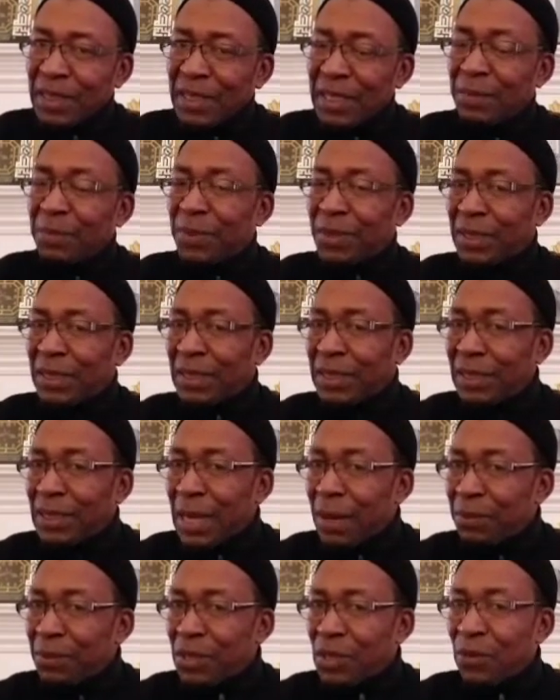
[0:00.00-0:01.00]
in
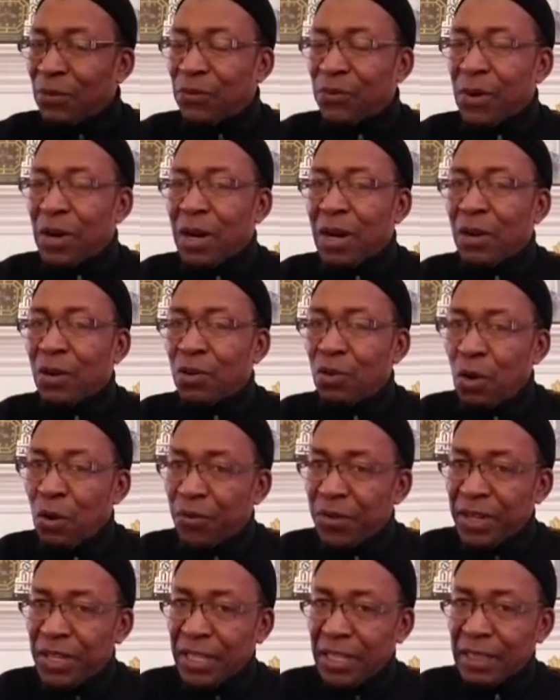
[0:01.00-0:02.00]
terms of
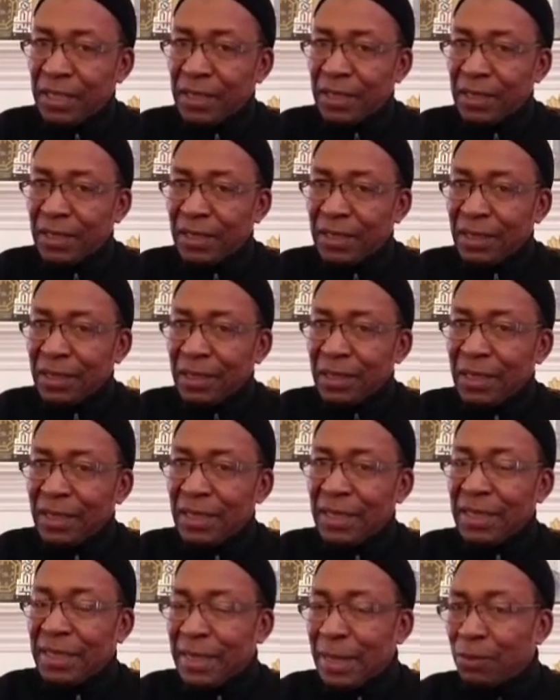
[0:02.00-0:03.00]
governing,
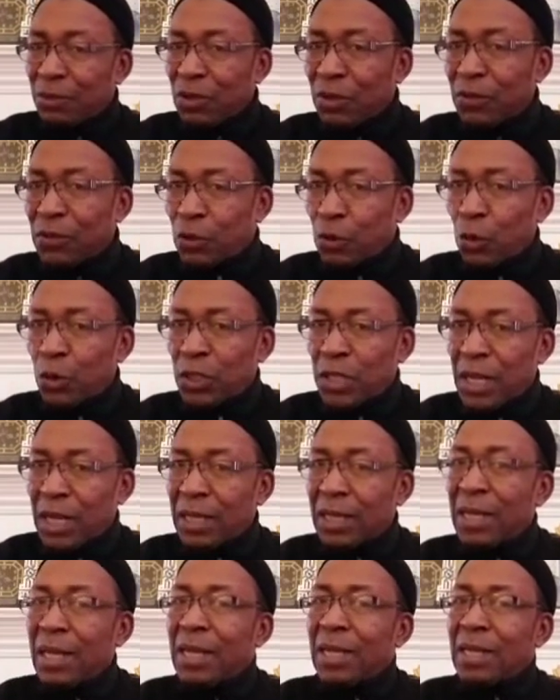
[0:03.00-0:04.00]
in terms of
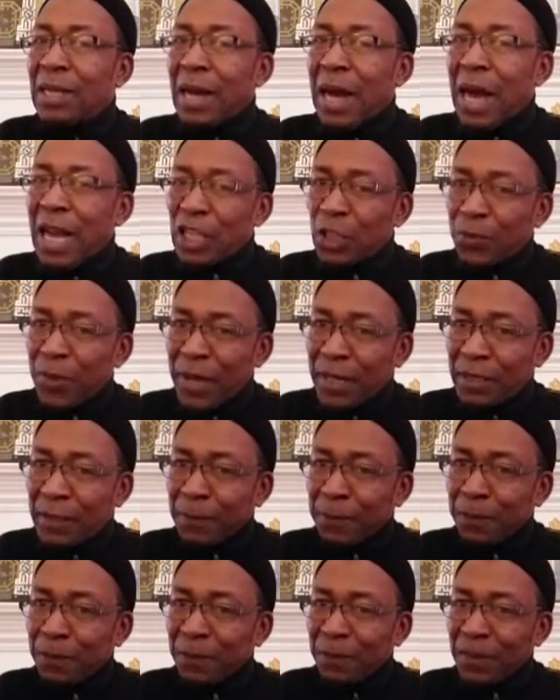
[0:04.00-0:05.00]
social aspect,
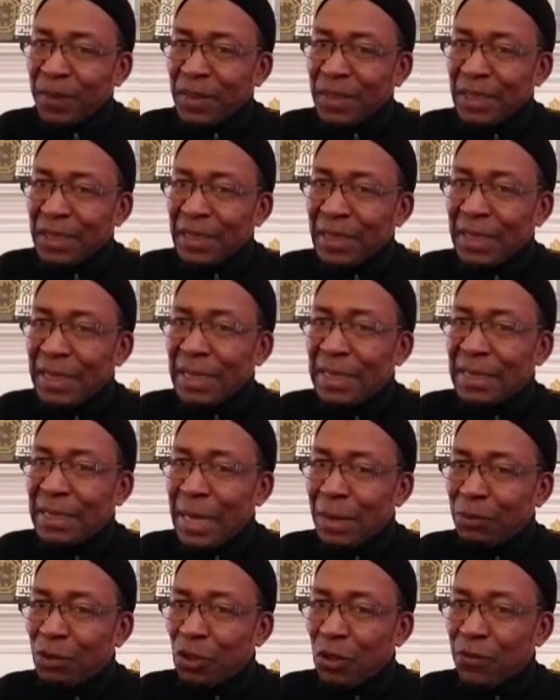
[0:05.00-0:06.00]
in
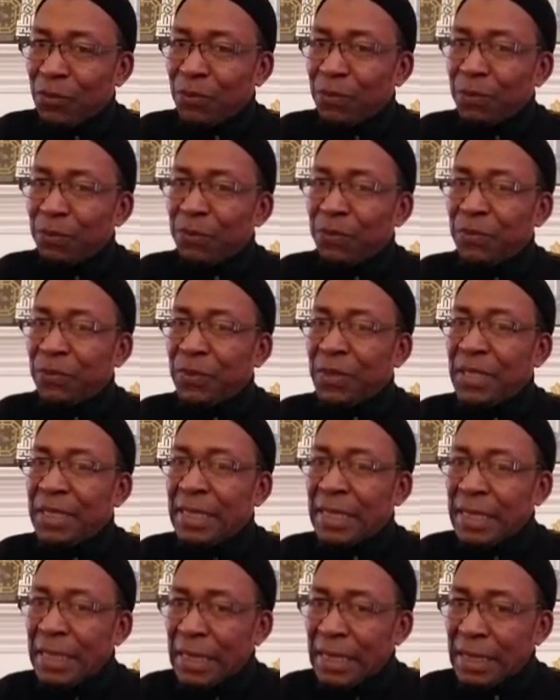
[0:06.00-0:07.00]
terms of
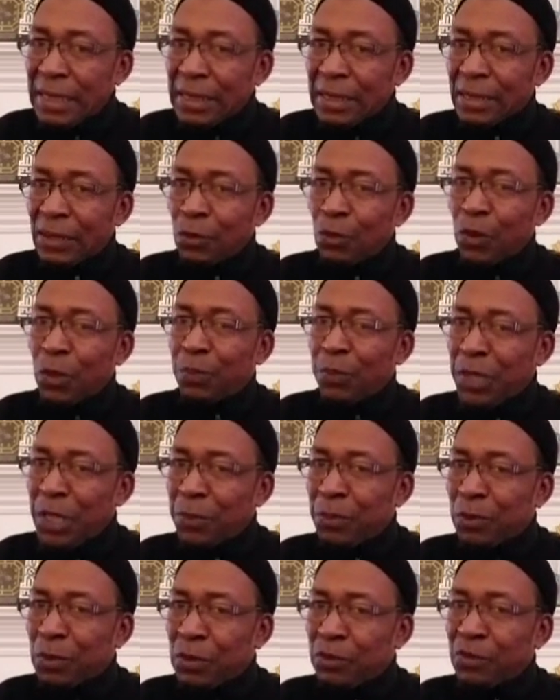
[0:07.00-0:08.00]
dealings with
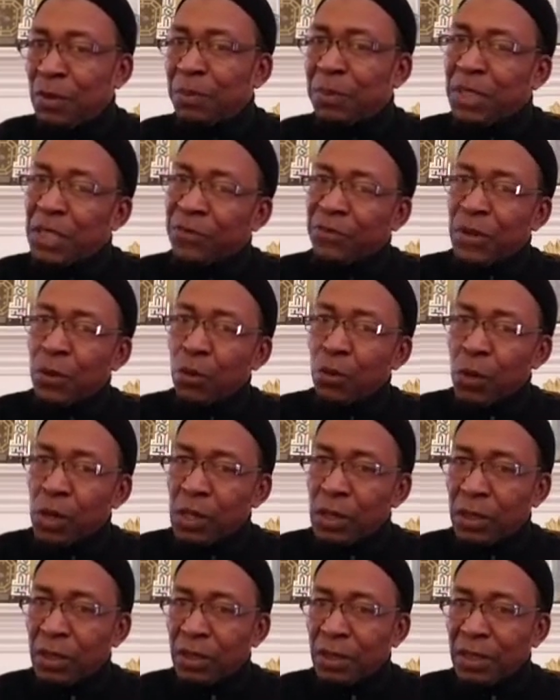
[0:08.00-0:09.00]
people from different
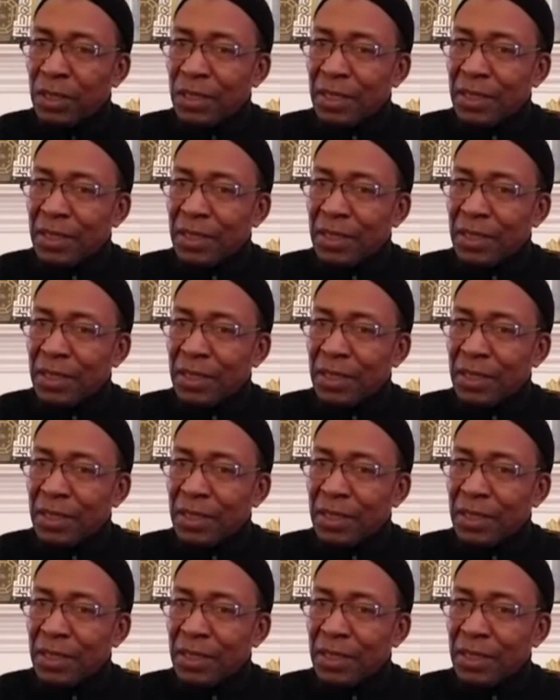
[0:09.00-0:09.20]
world,